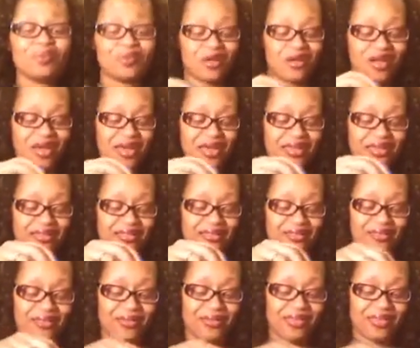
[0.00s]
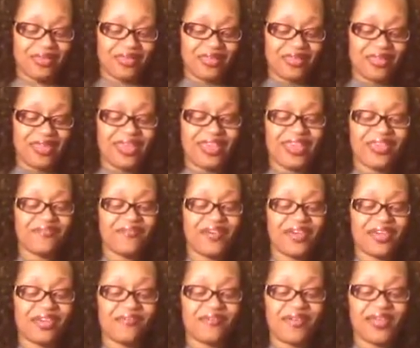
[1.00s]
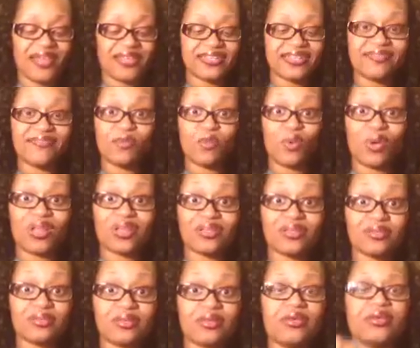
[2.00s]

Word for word: are hot. If I ever had to have a wedding